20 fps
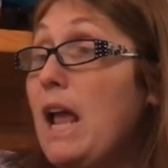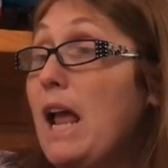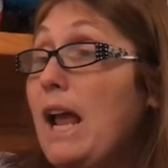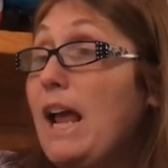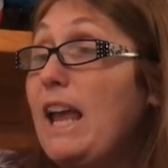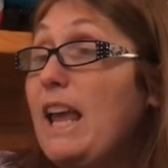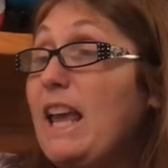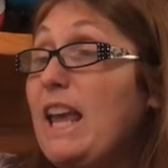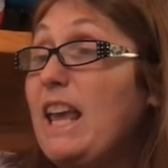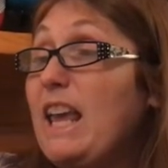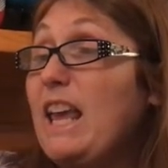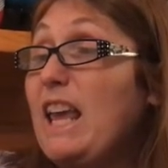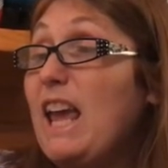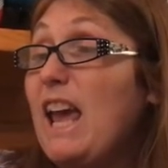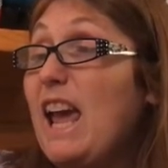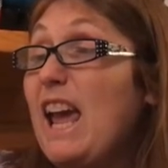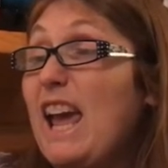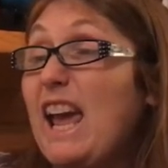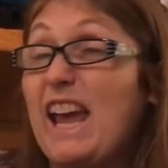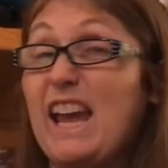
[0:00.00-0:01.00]
He
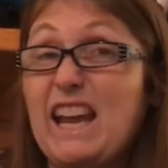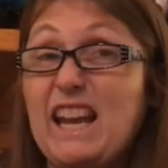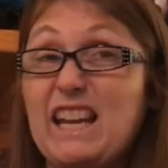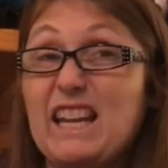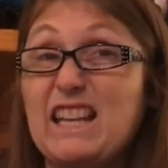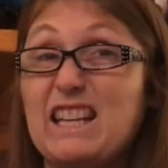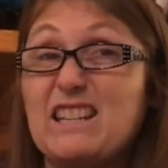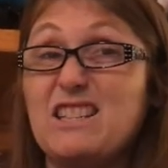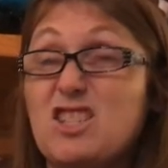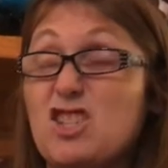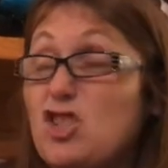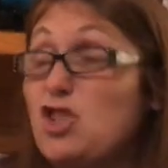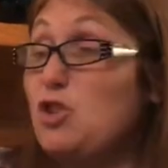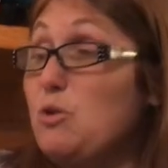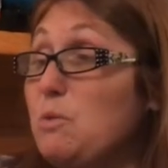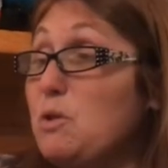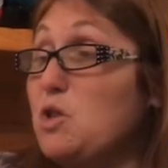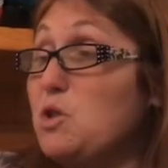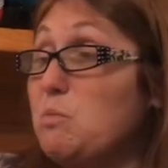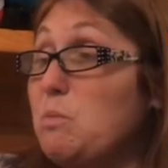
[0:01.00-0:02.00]
hated
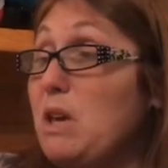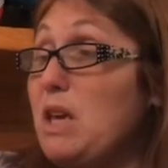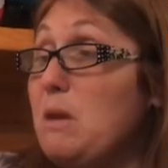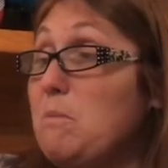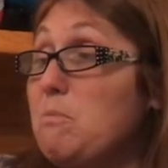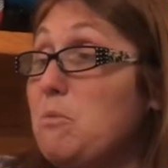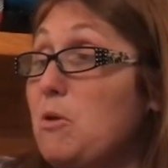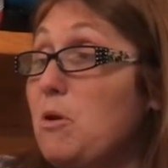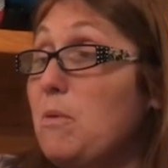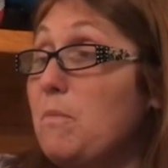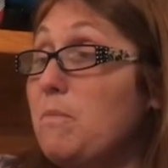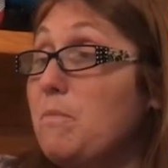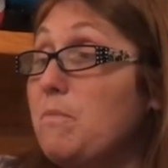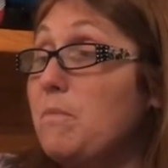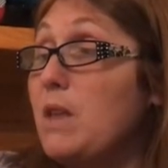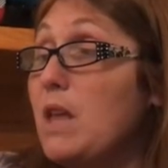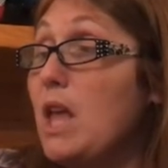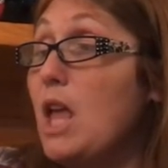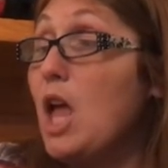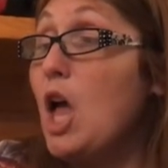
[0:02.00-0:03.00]
Jewish people.
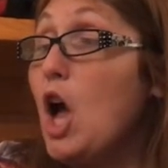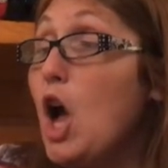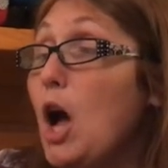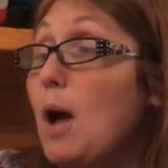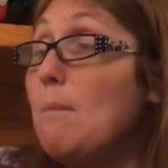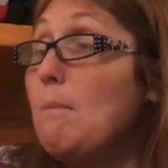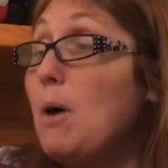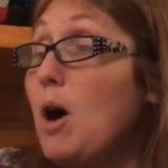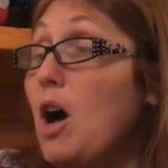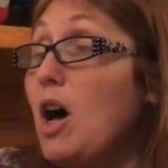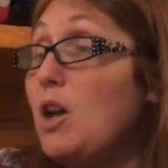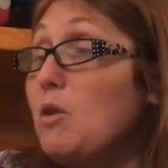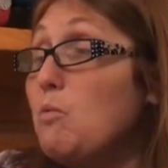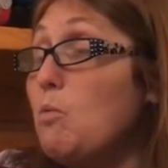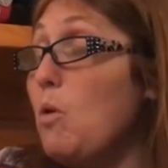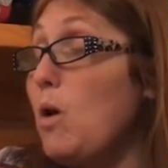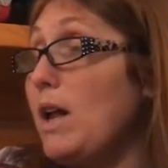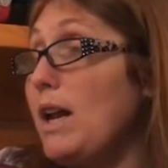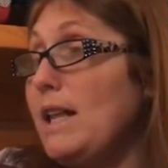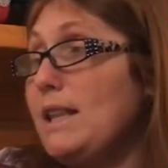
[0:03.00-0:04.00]
Haman
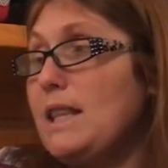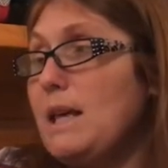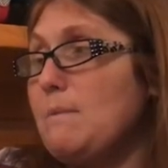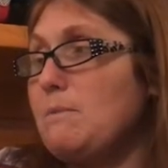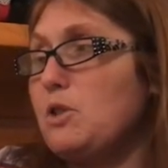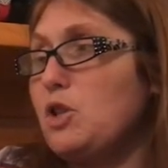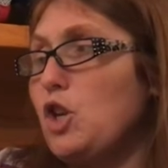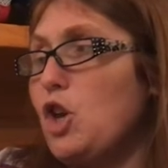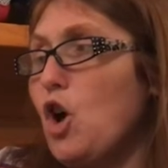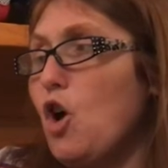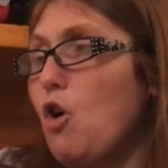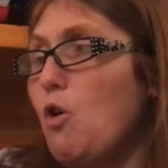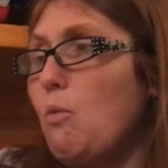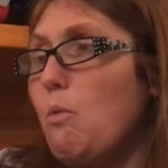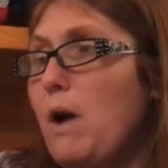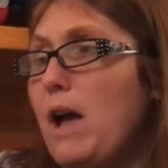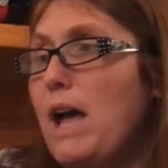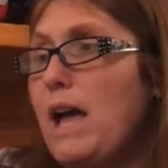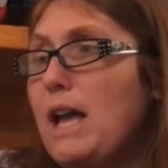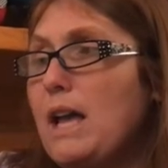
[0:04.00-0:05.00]
wanted them to go
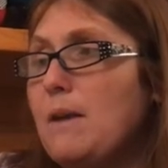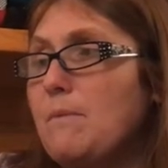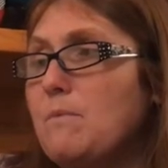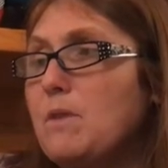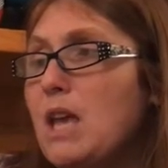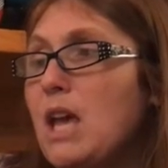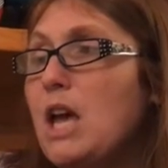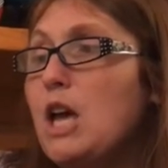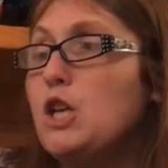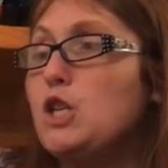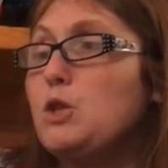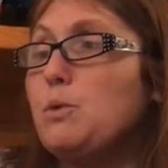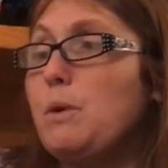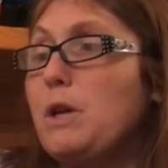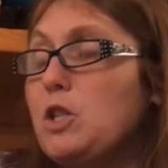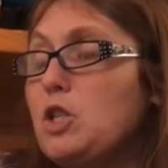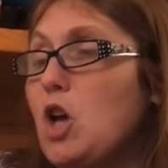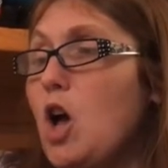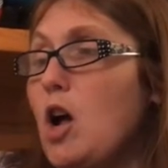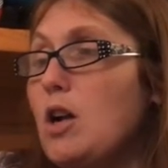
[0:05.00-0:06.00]
away. So he
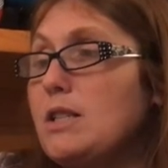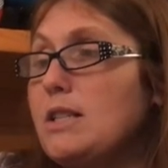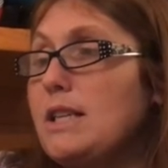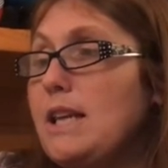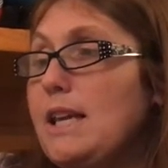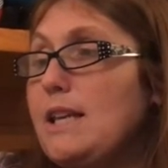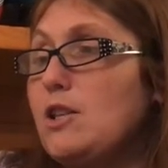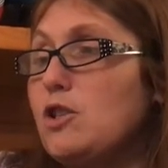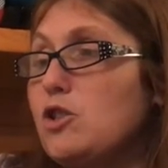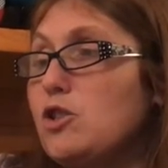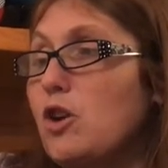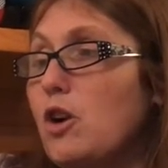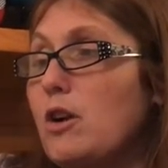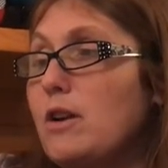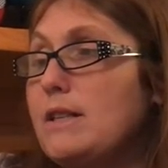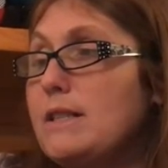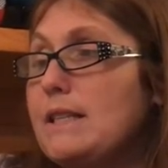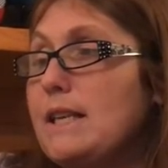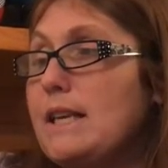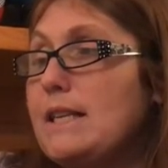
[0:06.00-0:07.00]
talked King
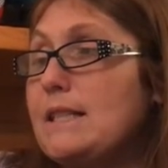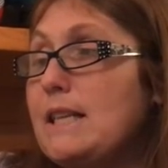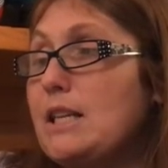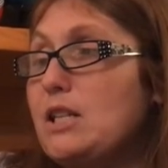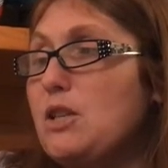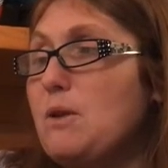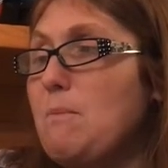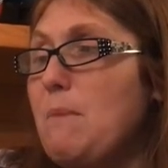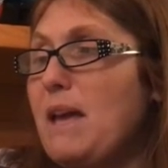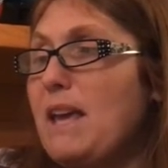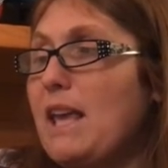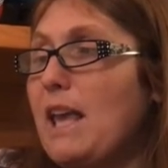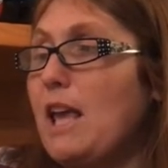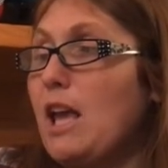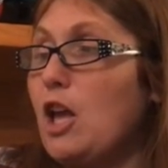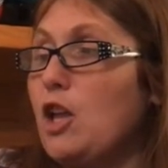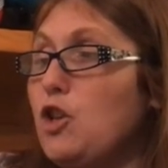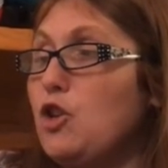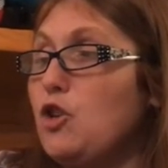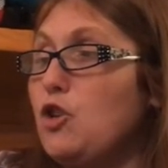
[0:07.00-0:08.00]
Xerxes into making
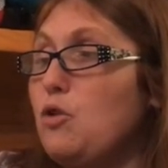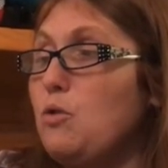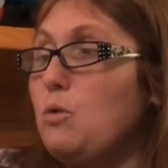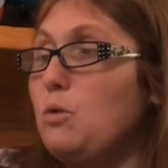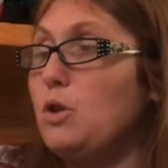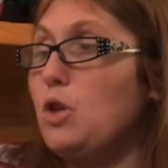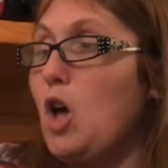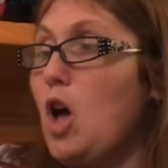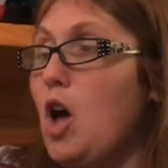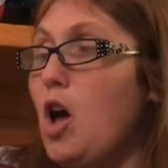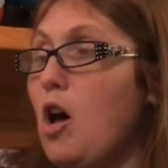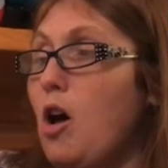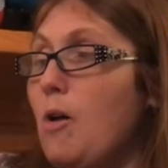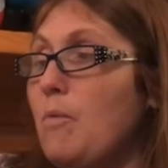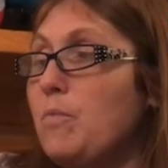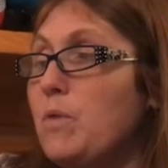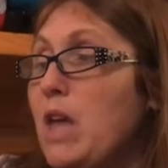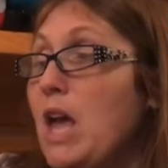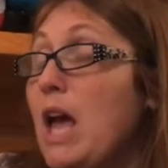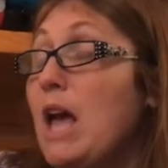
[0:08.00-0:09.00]
a new law.
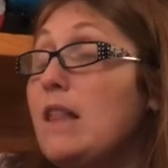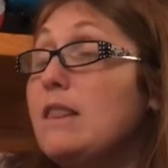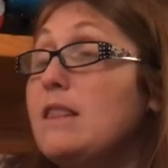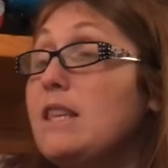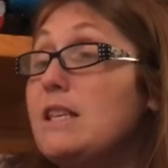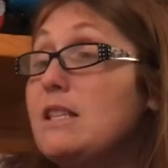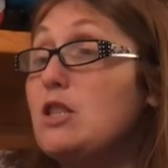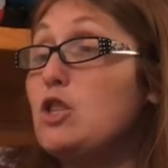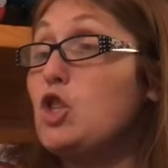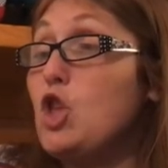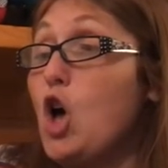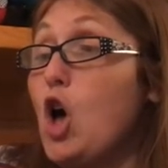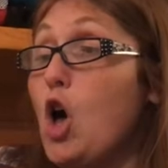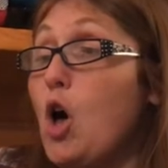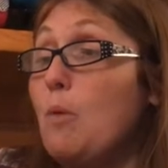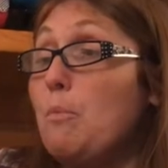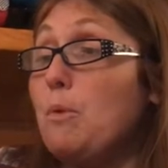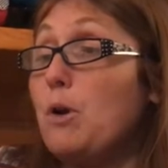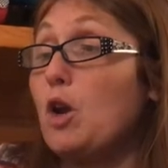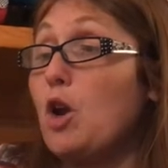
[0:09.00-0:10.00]
This
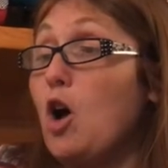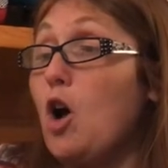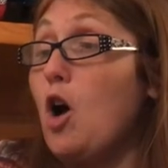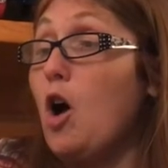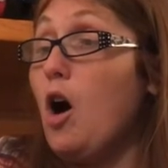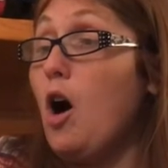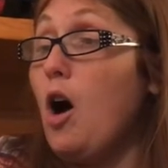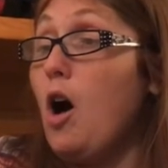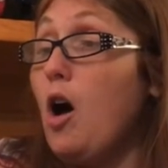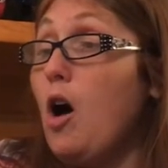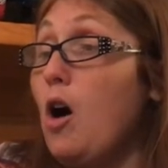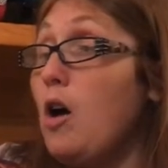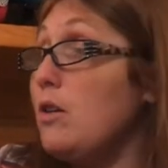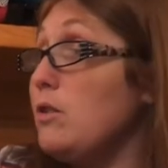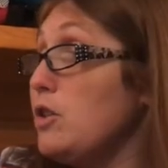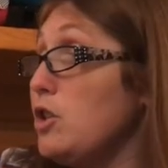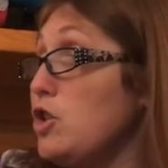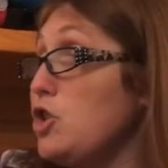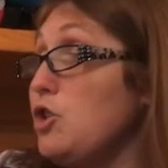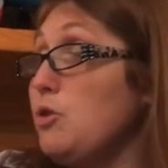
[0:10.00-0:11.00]
law put all
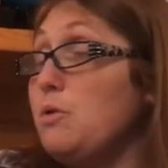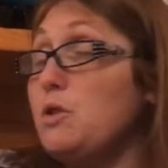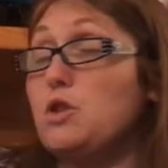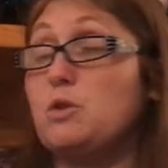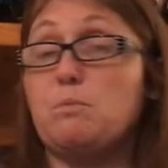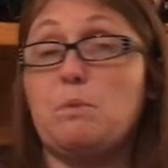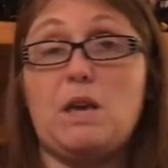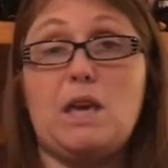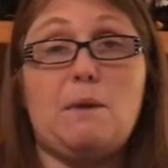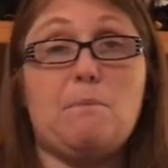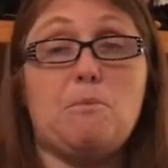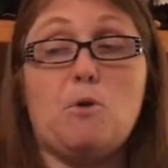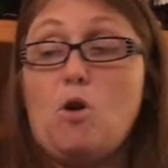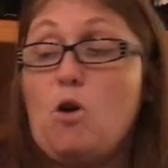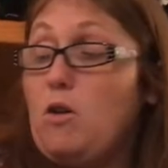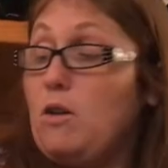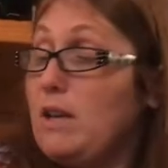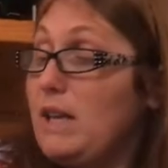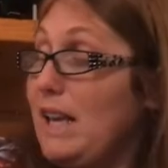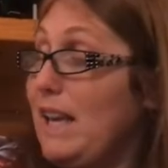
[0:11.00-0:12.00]
the Jewish
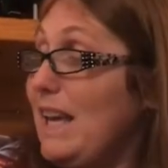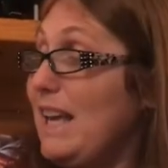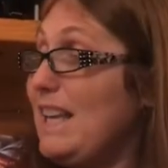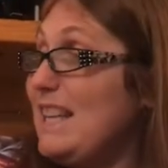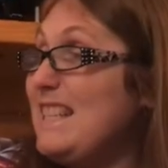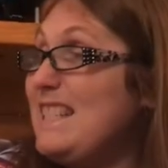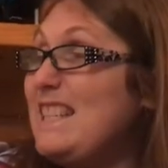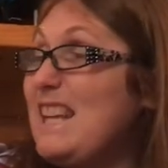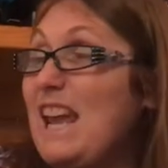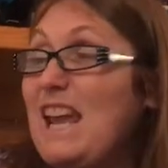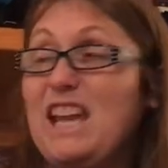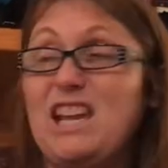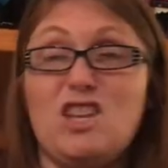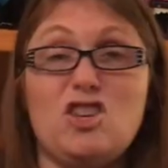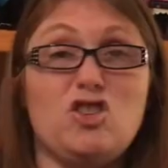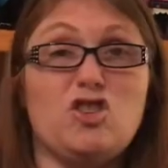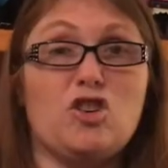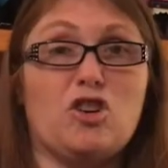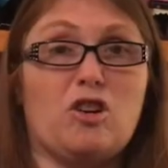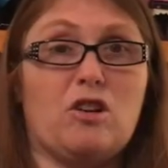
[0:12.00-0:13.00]
people in
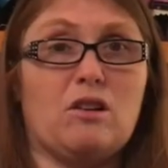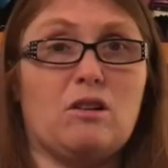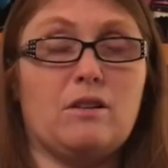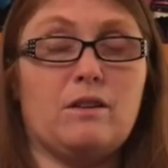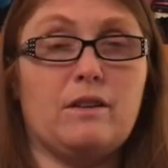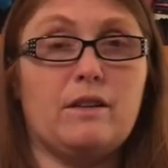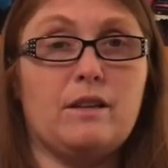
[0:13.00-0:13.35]
danger.